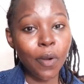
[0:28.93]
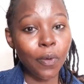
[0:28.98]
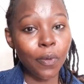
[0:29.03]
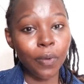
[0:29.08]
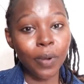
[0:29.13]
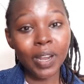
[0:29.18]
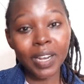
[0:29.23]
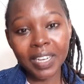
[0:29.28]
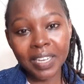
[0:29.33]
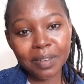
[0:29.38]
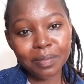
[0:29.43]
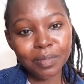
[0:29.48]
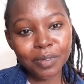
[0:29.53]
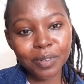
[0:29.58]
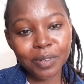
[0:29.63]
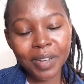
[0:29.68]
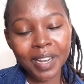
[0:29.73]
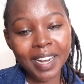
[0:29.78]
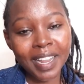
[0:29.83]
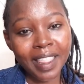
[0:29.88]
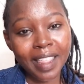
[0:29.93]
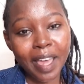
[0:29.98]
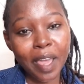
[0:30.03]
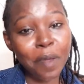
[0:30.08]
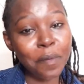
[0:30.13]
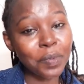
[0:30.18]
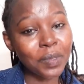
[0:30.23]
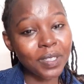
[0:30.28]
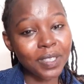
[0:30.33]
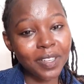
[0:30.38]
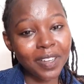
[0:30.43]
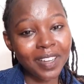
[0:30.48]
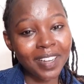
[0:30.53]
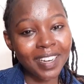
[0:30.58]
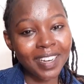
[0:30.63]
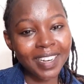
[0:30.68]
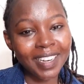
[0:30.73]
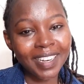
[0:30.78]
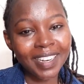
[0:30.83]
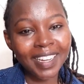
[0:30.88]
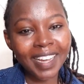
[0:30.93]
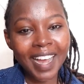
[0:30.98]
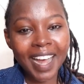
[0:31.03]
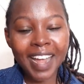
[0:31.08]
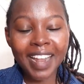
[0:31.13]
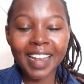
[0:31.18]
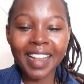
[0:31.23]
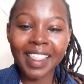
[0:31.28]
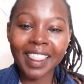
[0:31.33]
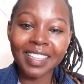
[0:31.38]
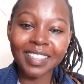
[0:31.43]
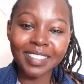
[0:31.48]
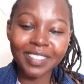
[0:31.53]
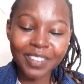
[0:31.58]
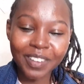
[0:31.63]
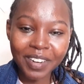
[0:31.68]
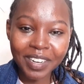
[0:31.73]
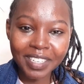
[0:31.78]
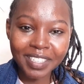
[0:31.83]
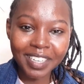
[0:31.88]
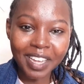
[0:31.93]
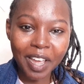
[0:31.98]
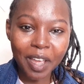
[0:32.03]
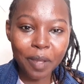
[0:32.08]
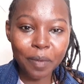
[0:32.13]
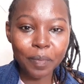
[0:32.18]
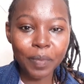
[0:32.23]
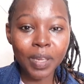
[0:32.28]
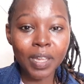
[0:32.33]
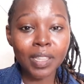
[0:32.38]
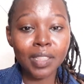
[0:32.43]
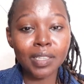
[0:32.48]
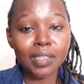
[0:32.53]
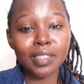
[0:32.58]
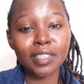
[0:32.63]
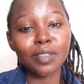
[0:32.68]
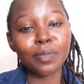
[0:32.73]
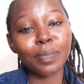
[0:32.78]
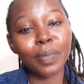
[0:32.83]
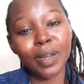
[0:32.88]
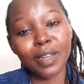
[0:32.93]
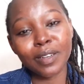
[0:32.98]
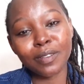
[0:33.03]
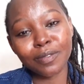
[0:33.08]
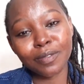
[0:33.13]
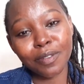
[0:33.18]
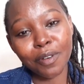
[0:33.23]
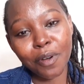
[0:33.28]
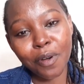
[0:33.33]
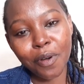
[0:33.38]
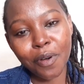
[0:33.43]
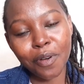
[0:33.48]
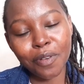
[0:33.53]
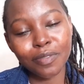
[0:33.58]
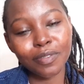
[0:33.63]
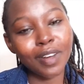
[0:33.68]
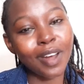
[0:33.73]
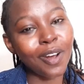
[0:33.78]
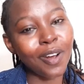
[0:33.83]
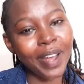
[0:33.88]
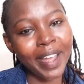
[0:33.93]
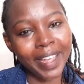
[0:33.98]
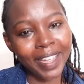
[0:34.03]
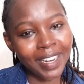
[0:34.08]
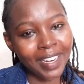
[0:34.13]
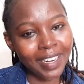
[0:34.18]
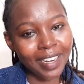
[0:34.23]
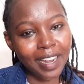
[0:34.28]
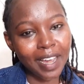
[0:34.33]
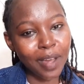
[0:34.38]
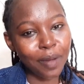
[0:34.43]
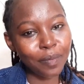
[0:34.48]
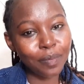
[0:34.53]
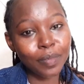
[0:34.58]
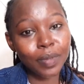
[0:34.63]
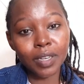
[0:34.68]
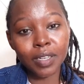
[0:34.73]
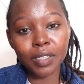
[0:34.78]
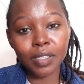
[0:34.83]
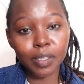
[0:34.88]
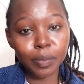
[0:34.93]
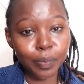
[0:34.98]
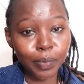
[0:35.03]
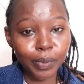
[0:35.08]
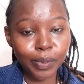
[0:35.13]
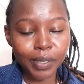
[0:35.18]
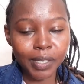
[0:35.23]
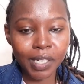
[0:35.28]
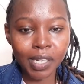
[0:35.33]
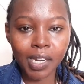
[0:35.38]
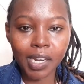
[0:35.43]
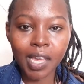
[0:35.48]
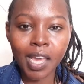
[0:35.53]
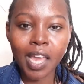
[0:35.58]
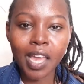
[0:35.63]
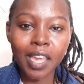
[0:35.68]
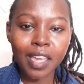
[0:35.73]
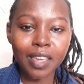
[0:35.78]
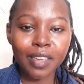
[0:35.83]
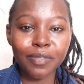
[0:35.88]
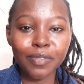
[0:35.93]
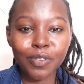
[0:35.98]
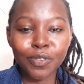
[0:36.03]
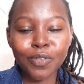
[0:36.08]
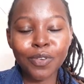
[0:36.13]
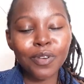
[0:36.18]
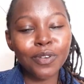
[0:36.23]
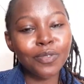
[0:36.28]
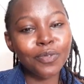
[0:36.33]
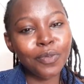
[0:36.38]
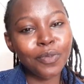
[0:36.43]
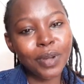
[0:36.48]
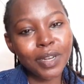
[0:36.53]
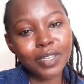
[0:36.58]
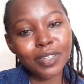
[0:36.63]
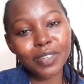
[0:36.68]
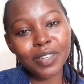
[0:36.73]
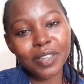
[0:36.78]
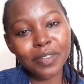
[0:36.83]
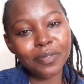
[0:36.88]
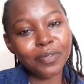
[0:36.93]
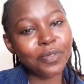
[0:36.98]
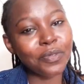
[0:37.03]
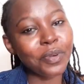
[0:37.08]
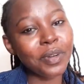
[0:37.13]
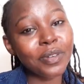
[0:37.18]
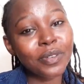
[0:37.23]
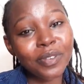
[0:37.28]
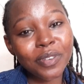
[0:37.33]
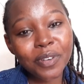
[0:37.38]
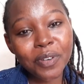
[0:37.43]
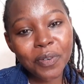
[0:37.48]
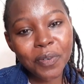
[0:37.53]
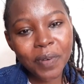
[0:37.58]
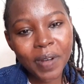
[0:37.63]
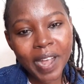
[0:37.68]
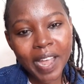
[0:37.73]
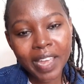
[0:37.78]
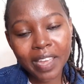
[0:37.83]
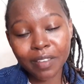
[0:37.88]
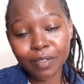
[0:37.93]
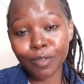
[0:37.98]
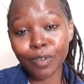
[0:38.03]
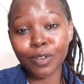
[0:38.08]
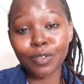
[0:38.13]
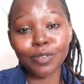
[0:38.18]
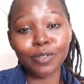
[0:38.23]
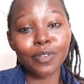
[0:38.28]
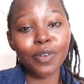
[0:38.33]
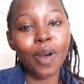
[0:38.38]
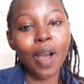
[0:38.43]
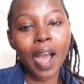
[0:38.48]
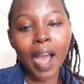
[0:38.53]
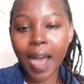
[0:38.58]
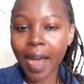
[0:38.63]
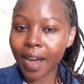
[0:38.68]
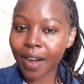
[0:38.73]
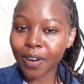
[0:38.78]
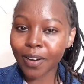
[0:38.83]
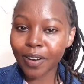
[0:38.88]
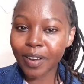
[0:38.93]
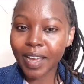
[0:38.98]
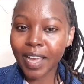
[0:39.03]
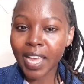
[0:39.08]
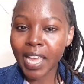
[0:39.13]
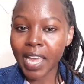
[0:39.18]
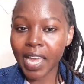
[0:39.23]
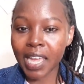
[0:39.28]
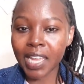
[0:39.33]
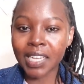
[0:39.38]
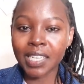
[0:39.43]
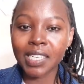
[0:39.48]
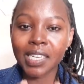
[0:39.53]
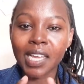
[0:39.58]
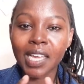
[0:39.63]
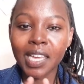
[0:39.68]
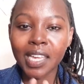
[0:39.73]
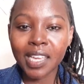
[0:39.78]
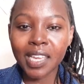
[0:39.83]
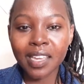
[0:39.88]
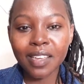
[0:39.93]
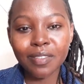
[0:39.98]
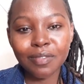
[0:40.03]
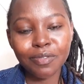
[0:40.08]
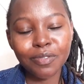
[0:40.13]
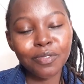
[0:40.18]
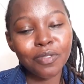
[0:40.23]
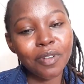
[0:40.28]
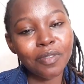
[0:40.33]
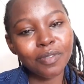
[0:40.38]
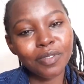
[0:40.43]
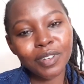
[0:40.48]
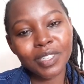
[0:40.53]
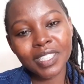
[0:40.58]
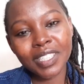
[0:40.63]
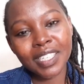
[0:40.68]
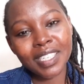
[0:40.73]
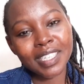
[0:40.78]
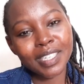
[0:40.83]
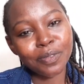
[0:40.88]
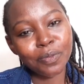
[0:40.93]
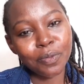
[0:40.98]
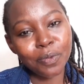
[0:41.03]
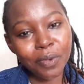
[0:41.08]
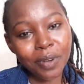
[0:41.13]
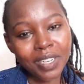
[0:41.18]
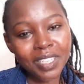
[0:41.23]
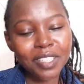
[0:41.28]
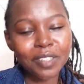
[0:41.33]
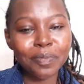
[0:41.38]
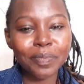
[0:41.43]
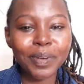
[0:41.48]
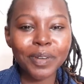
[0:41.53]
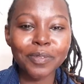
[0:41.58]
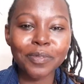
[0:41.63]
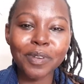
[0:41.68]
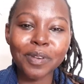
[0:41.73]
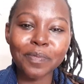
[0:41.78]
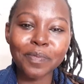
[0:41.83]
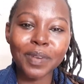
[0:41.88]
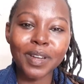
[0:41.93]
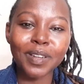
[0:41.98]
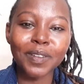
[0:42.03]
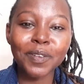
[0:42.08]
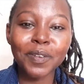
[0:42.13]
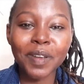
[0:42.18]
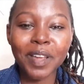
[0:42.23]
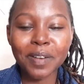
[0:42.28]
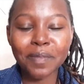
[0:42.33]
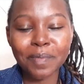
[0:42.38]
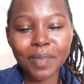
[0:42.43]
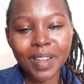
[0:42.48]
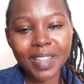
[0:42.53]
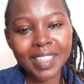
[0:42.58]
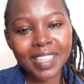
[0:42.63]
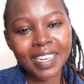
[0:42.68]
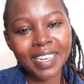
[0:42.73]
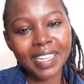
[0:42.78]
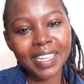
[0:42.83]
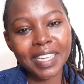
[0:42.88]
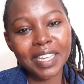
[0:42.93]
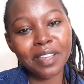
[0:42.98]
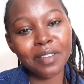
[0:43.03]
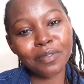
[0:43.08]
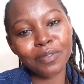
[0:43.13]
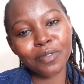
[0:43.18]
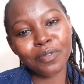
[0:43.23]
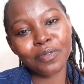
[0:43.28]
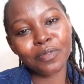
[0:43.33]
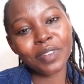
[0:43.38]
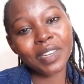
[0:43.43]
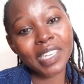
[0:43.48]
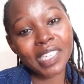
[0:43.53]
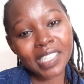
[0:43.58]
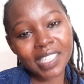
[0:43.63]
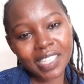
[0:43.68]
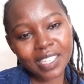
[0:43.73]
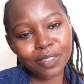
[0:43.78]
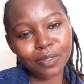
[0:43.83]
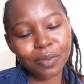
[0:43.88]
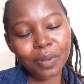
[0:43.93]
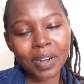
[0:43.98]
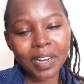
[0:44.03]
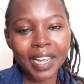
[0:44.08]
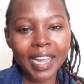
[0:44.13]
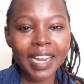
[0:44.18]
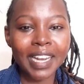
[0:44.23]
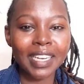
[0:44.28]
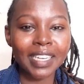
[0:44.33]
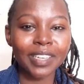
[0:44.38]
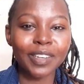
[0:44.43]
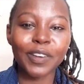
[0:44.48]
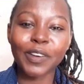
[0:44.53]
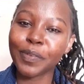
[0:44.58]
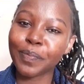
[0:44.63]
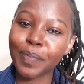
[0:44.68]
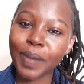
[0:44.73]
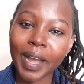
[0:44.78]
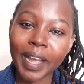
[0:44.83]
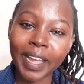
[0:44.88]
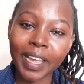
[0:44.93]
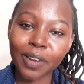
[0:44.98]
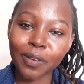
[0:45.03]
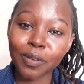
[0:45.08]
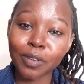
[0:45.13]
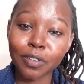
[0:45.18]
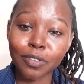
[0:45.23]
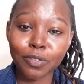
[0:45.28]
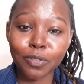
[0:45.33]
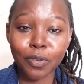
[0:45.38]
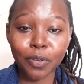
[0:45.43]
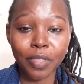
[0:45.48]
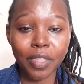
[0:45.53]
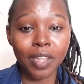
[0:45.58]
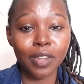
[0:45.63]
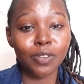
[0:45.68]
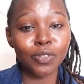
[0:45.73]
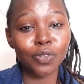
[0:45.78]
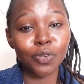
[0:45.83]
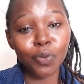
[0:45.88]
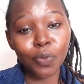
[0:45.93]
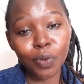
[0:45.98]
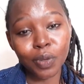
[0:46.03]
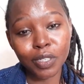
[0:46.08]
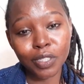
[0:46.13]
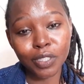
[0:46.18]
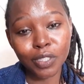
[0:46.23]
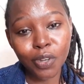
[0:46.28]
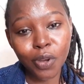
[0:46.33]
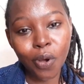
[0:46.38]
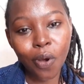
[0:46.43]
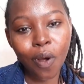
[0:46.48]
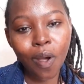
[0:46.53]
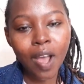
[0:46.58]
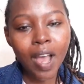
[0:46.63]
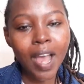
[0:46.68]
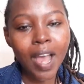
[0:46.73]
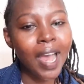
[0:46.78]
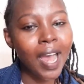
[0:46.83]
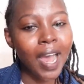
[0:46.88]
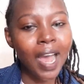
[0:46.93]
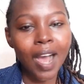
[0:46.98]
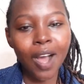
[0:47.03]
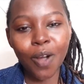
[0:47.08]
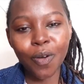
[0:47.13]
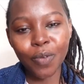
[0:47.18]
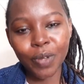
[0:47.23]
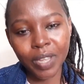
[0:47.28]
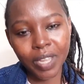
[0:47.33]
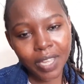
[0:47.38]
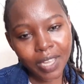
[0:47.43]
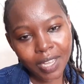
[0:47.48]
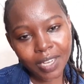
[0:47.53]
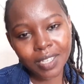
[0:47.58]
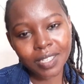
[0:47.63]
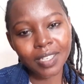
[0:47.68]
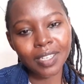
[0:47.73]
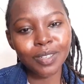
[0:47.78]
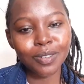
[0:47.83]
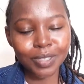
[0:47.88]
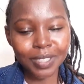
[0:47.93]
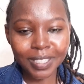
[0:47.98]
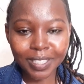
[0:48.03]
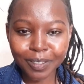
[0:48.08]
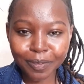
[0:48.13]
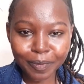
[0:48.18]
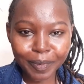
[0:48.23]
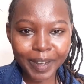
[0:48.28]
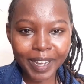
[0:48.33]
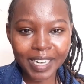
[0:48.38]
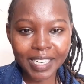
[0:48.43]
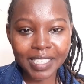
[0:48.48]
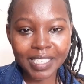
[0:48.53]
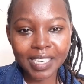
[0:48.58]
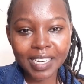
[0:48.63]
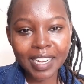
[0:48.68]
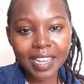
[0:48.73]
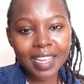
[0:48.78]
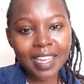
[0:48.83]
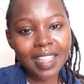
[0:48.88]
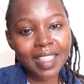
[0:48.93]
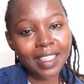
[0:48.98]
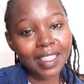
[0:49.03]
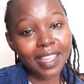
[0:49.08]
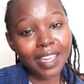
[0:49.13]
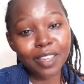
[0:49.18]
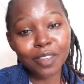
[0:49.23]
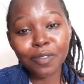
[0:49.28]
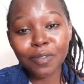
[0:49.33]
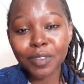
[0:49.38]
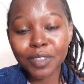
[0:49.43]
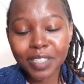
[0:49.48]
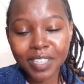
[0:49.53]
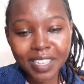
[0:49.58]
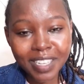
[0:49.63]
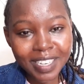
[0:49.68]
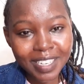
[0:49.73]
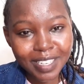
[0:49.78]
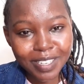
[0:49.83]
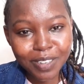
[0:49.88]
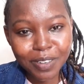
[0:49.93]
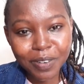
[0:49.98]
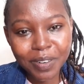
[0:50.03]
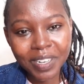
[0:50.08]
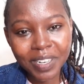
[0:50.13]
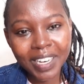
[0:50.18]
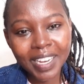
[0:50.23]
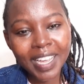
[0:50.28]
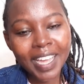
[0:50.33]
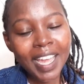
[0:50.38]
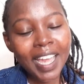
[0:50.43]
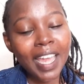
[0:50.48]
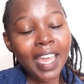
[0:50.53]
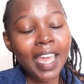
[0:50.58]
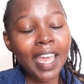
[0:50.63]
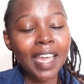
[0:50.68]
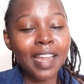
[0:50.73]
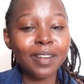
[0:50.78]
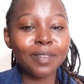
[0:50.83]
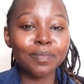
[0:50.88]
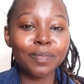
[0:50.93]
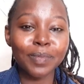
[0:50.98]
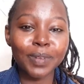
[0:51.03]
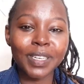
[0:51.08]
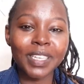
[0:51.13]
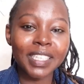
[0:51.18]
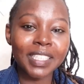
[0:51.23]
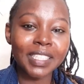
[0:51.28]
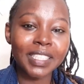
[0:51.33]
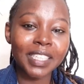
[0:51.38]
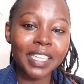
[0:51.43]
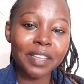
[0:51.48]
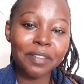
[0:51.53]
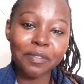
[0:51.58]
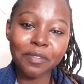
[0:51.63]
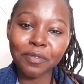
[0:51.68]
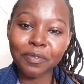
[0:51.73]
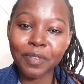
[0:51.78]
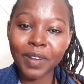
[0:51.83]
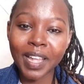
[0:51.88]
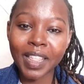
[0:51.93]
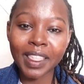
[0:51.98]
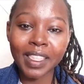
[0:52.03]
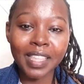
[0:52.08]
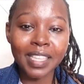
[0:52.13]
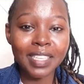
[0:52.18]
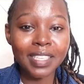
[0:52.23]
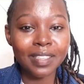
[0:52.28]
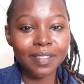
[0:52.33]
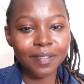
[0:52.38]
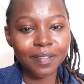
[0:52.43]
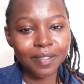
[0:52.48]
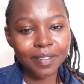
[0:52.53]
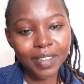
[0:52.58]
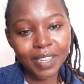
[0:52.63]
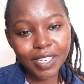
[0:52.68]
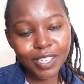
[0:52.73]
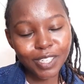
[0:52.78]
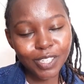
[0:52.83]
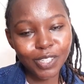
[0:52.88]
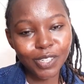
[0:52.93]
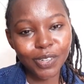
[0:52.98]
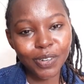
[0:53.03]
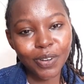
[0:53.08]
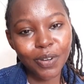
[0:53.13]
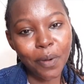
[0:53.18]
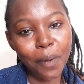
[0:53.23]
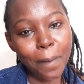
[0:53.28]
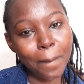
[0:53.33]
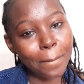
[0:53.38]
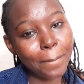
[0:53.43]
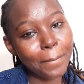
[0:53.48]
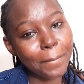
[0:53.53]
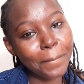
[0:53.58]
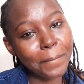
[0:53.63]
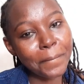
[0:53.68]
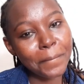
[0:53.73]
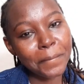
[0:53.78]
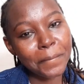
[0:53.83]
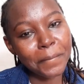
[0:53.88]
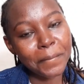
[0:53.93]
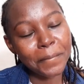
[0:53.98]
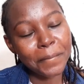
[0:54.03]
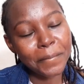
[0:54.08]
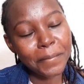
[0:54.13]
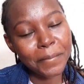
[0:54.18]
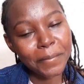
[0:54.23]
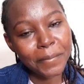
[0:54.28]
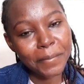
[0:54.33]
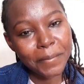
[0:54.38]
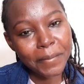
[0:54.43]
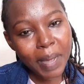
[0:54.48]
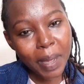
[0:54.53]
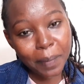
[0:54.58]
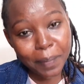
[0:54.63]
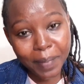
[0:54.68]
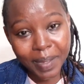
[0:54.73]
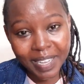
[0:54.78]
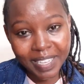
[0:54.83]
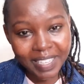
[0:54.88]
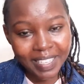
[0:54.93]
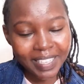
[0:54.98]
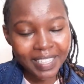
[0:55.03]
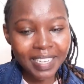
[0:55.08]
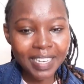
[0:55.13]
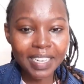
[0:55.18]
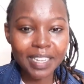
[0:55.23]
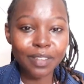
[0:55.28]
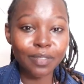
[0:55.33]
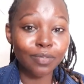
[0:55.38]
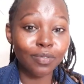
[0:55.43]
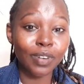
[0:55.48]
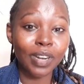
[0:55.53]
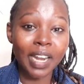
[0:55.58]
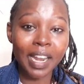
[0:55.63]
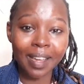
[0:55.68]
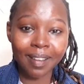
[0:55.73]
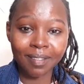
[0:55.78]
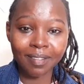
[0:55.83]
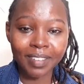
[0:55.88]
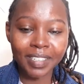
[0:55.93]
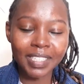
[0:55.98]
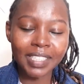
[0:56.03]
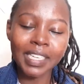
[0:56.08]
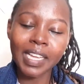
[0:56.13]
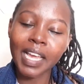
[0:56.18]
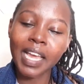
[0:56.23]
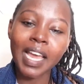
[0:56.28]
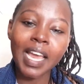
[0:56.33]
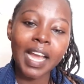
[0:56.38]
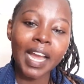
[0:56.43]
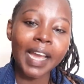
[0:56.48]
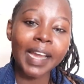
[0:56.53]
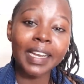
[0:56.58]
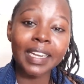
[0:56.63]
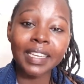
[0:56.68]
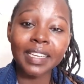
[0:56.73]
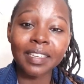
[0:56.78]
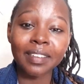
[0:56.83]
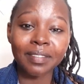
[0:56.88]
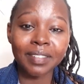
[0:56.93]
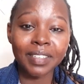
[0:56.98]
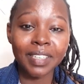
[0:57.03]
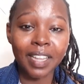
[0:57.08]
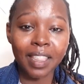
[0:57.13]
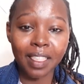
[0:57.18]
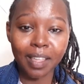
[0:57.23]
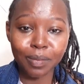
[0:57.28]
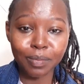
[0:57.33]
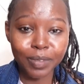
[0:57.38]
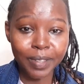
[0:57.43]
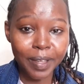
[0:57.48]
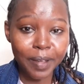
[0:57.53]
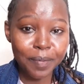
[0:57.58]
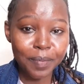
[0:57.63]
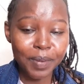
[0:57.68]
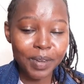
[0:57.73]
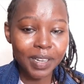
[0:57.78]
Welcome to another episode, another story time, and this is part 4 of how I ended up being deported. If you want to know how, and if you have not yet watched part 1, part 2, and part 3, if you finish this one, kindly go back and watch so that you will know how we get to this part. Thank you for staying tuned, and please, if you find this video amazing, if you love it, kindly give it a thumbs up.